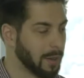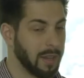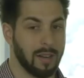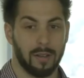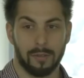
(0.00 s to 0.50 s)
Okay,
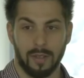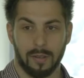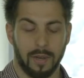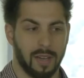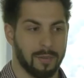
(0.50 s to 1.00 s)
hello,
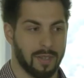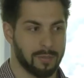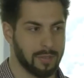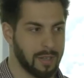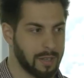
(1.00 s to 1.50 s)
my name is
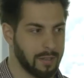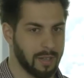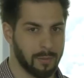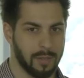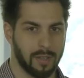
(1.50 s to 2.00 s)
Artur Glier and
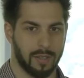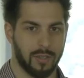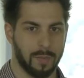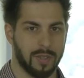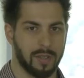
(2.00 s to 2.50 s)
I work at
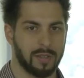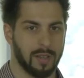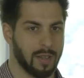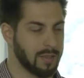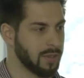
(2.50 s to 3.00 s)
Schibsted
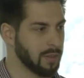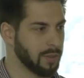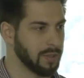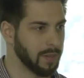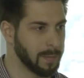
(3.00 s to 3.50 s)
as
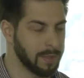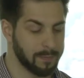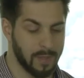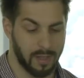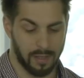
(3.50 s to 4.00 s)
Android developer,
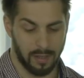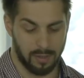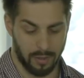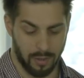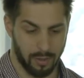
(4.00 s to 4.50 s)
and I'd like
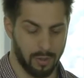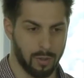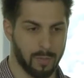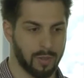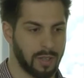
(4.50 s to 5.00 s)
to join
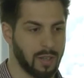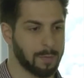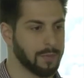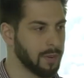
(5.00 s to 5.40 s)
your morning cup of